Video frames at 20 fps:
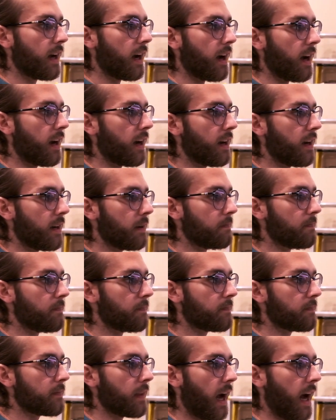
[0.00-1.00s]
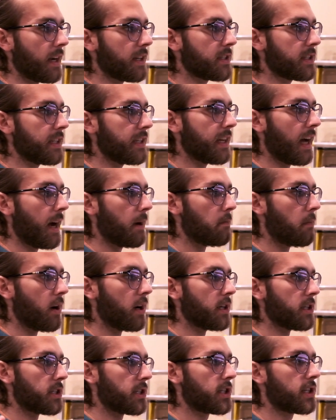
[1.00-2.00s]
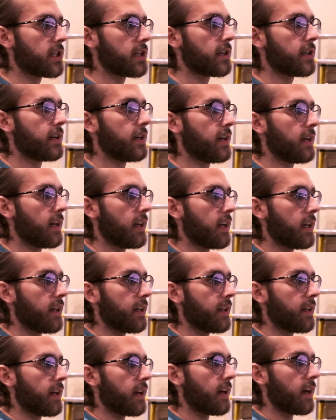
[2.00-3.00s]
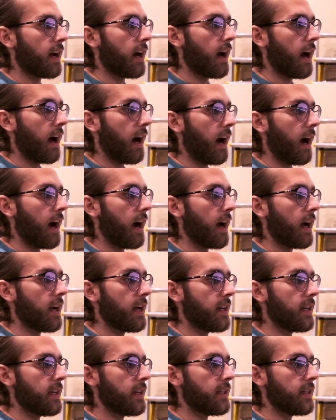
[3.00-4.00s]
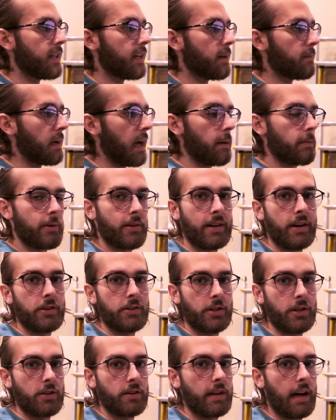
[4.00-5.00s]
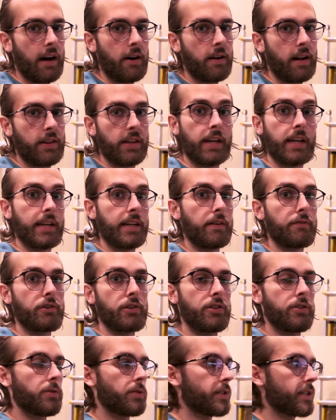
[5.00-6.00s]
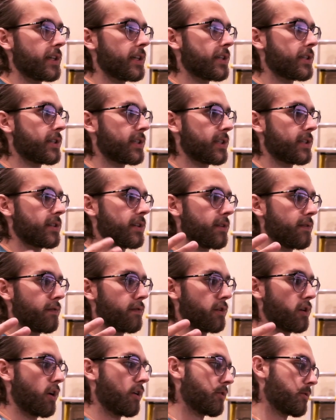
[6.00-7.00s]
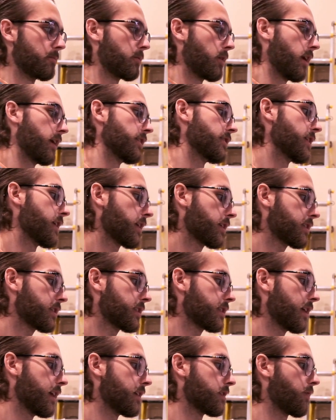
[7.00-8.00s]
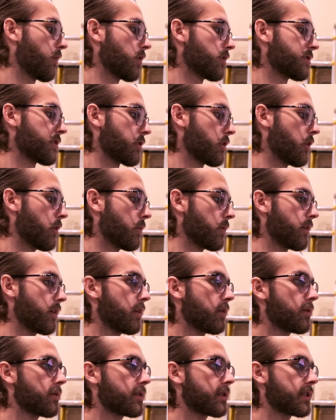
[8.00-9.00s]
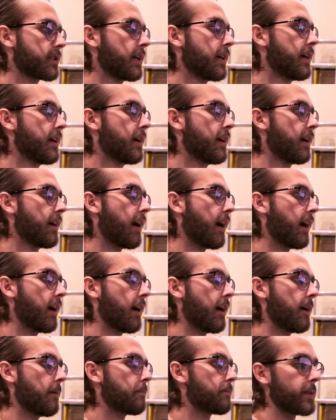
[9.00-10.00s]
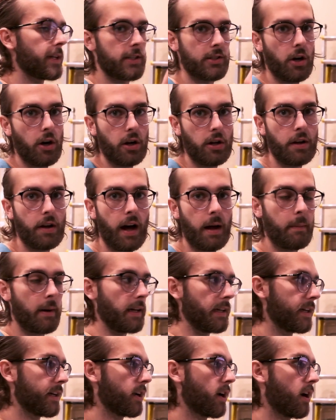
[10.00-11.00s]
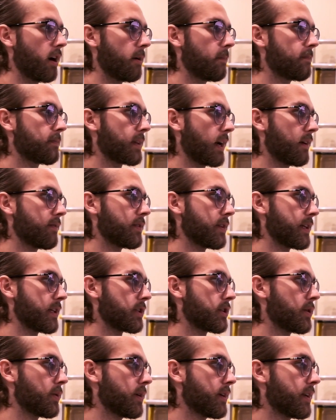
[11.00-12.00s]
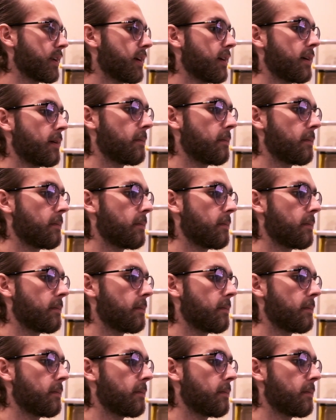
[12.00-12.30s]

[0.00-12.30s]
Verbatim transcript: Um, honestly, not much. I am happy with how it turned out. I think I can definitely use this for other projects. As far as the code goes, um, it's all on my GitHub. I have a link to it.